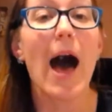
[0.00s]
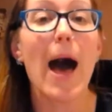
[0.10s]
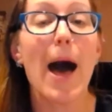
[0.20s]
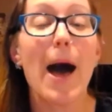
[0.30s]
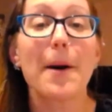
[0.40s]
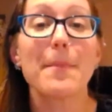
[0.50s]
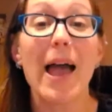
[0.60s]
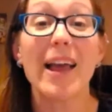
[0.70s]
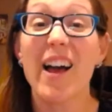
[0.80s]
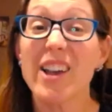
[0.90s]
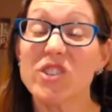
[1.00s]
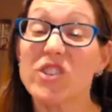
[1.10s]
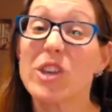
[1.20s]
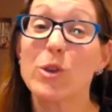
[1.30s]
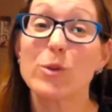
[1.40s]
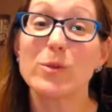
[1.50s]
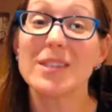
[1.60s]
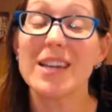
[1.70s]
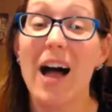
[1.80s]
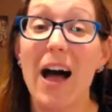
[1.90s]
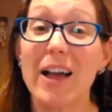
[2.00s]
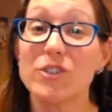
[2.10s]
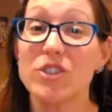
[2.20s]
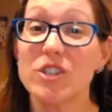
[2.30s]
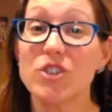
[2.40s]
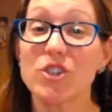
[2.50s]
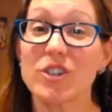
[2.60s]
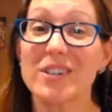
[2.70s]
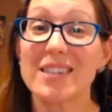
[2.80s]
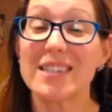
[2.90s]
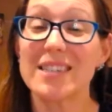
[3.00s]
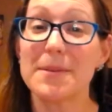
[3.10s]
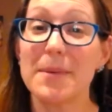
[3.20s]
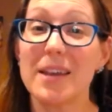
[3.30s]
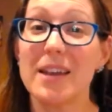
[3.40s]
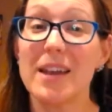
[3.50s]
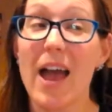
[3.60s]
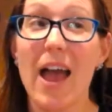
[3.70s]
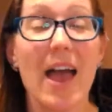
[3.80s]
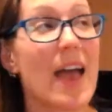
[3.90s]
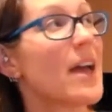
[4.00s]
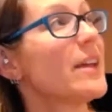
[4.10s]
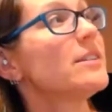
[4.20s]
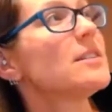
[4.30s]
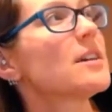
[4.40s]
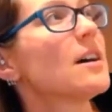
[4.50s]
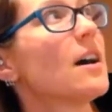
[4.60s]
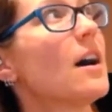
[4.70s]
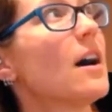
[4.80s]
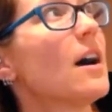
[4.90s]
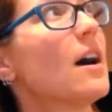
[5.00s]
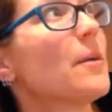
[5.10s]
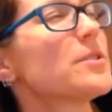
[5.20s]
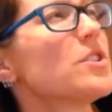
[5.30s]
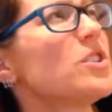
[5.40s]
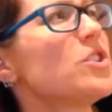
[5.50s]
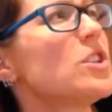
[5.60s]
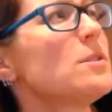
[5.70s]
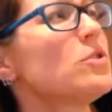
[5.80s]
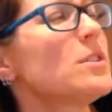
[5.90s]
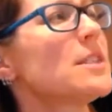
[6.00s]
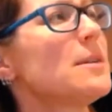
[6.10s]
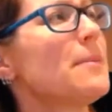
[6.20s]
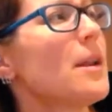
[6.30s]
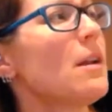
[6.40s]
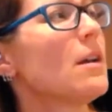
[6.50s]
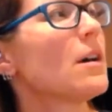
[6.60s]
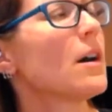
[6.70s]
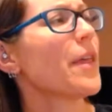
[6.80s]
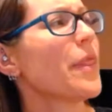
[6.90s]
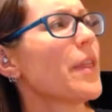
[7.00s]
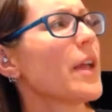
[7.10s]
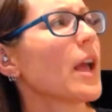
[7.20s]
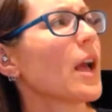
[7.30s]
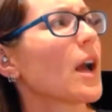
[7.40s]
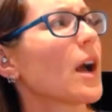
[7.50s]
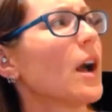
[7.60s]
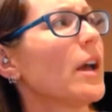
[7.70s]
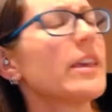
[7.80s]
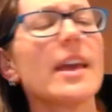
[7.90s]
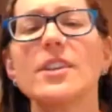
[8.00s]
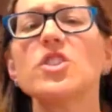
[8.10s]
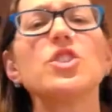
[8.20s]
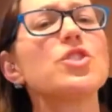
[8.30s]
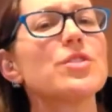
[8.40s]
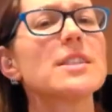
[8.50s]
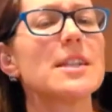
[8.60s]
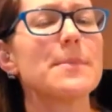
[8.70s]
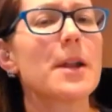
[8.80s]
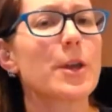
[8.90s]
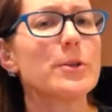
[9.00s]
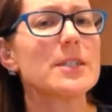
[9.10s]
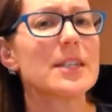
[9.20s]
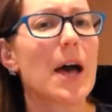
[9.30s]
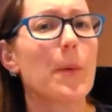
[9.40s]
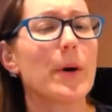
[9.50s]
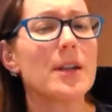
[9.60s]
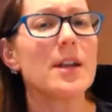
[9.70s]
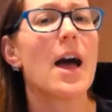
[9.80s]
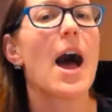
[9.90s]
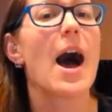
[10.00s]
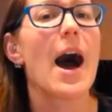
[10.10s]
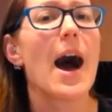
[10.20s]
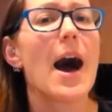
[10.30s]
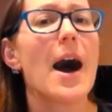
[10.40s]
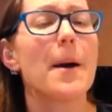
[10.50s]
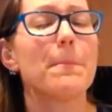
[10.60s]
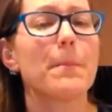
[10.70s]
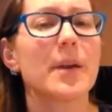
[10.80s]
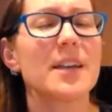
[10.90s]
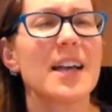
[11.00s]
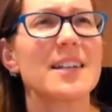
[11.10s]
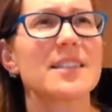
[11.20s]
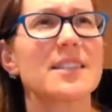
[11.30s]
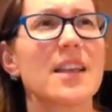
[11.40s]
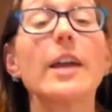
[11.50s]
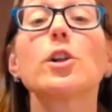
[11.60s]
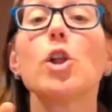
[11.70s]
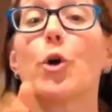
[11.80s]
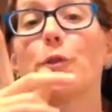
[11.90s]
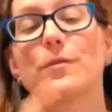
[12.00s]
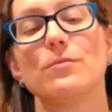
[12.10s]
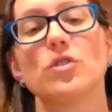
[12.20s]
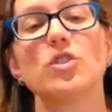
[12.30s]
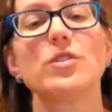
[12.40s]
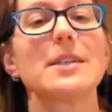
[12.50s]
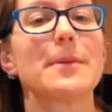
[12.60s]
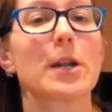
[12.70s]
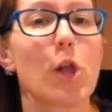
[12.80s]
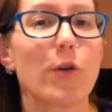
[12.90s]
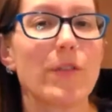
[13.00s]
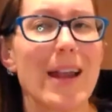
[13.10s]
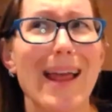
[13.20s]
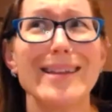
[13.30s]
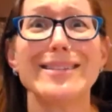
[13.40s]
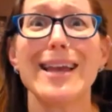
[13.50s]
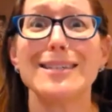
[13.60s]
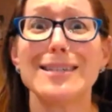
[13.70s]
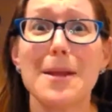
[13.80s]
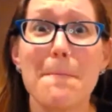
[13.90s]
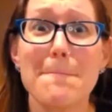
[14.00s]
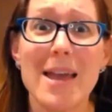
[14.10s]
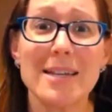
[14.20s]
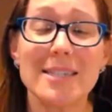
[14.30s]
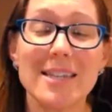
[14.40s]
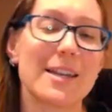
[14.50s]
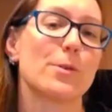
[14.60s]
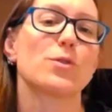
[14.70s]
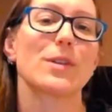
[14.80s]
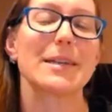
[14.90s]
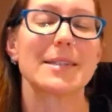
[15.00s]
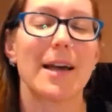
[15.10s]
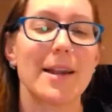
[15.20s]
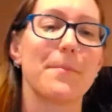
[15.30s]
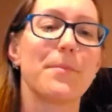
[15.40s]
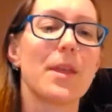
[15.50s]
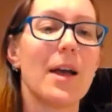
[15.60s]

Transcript: And I actually used ginger, cinnamon, and, is it just ginger and cinnamon? I think. Yeah, just ginger and cinnamon I used in that one, because it has, and clove, ginger and cinnamon and clove in it. And it tasted amazing, and I was really excited.